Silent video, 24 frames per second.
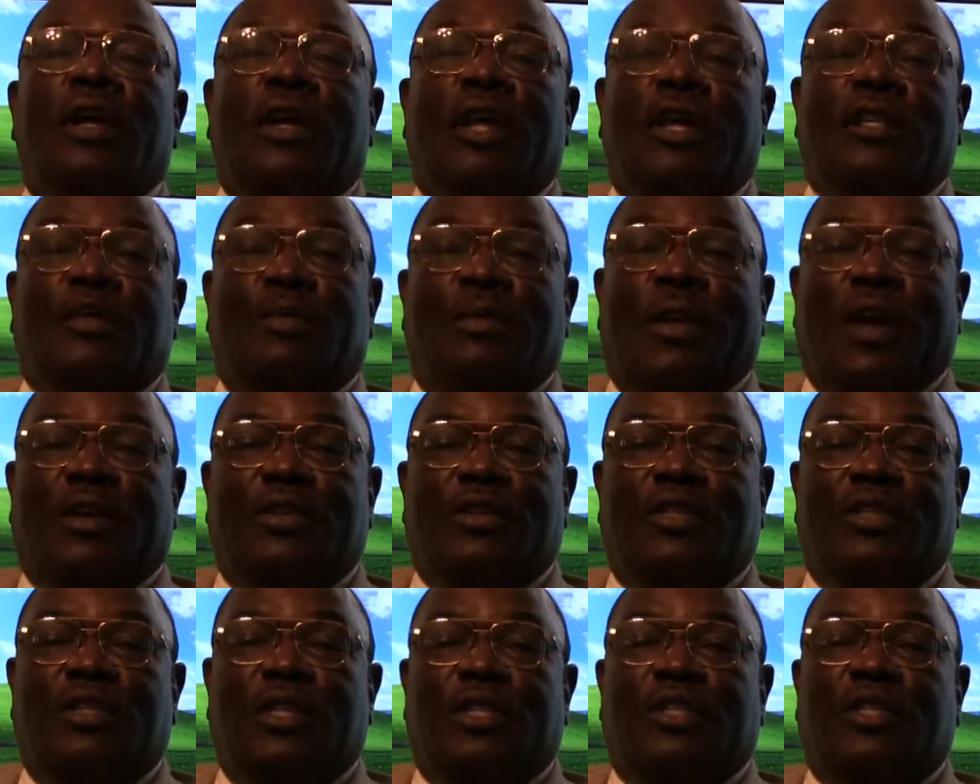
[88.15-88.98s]
That's about
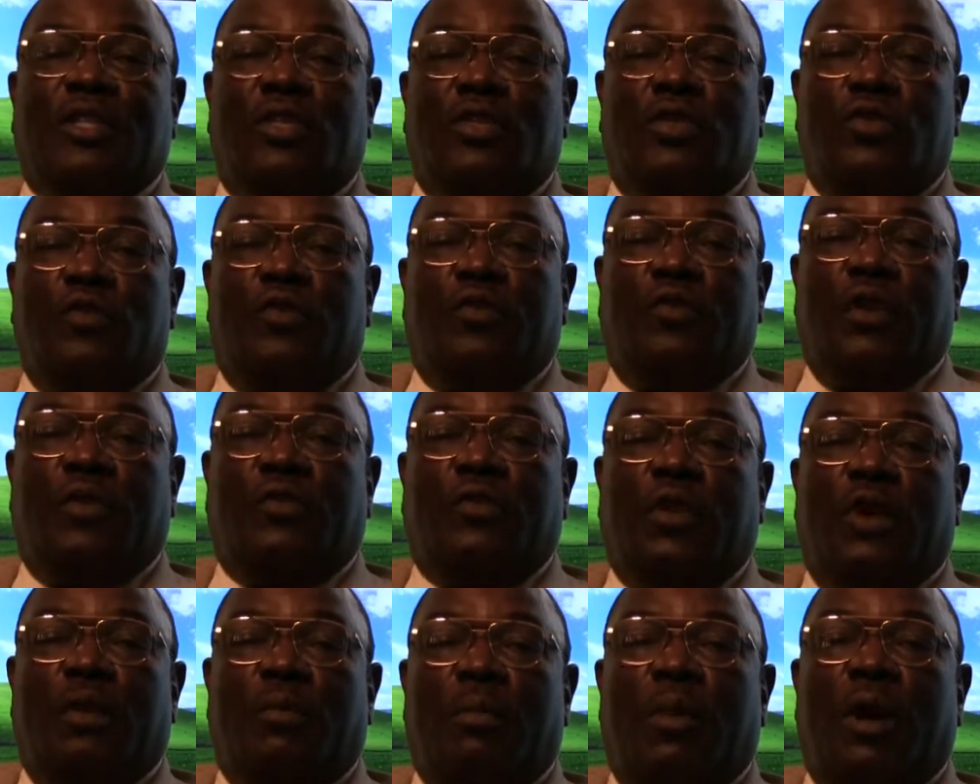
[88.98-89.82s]

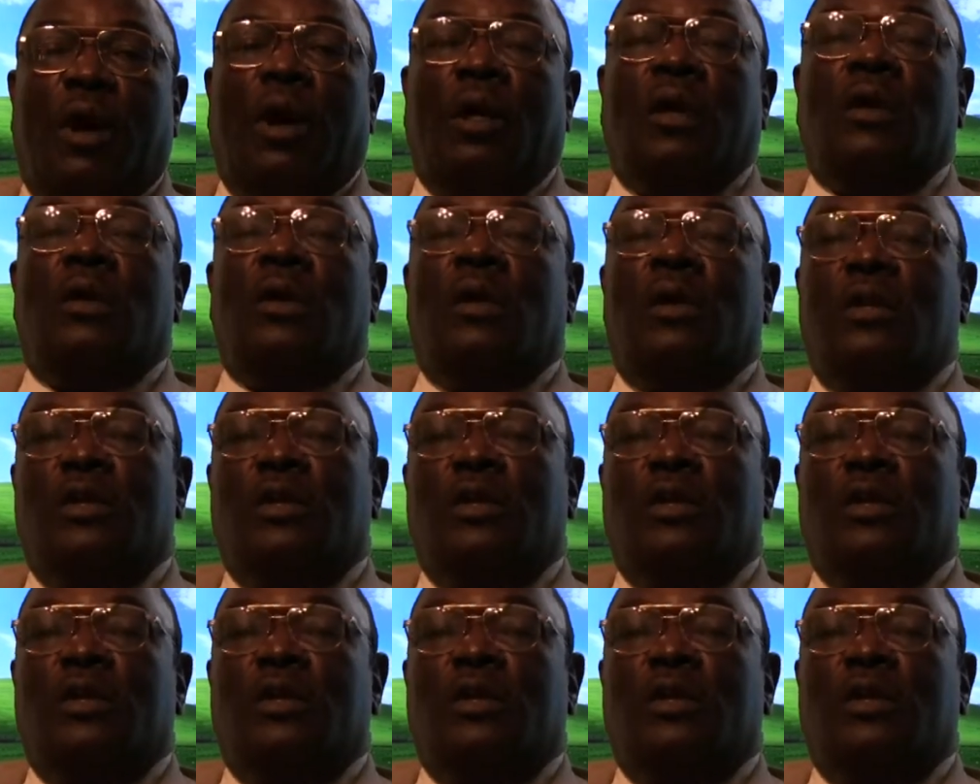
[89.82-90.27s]
$6,250 a month.